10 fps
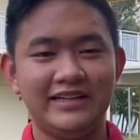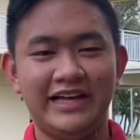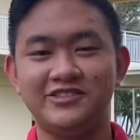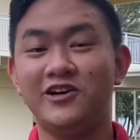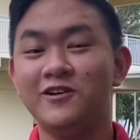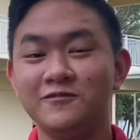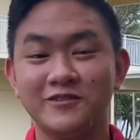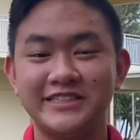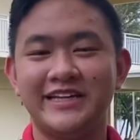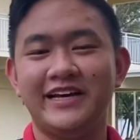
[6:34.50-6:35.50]
That's all for
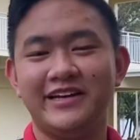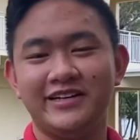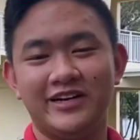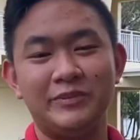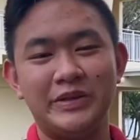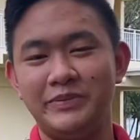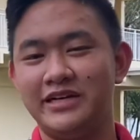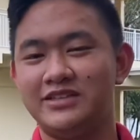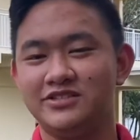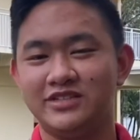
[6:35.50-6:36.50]
today on
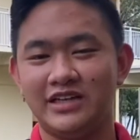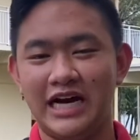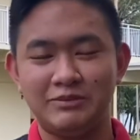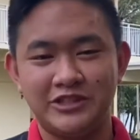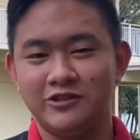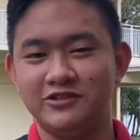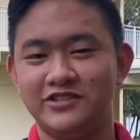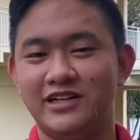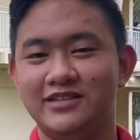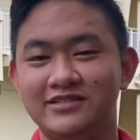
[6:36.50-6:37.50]
PBS. I'm Jody
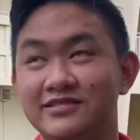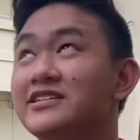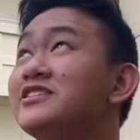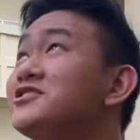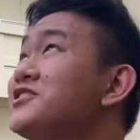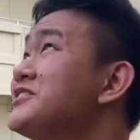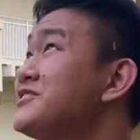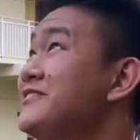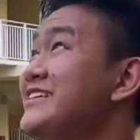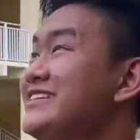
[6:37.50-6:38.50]
Zad. It's going to rain.